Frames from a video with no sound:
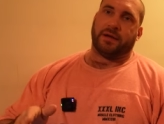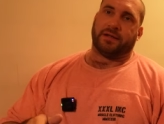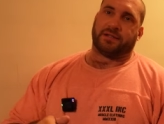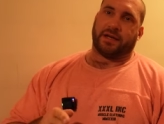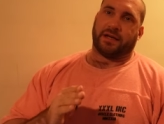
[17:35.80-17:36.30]

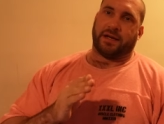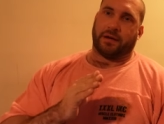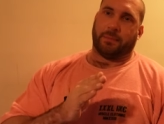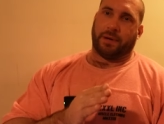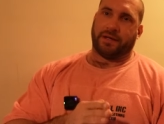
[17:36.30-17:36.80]
is taking
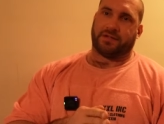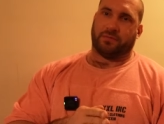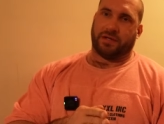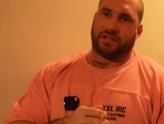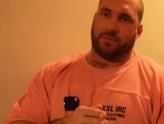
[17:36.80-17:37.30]
a basal
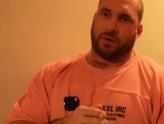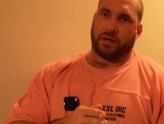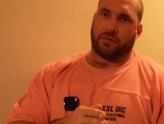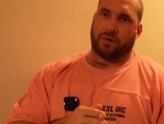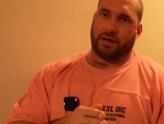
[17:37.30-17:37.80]

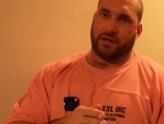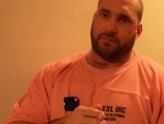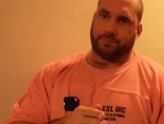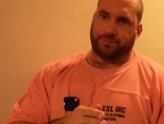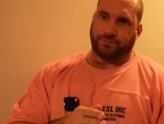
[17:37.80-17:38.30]
metabolic rate,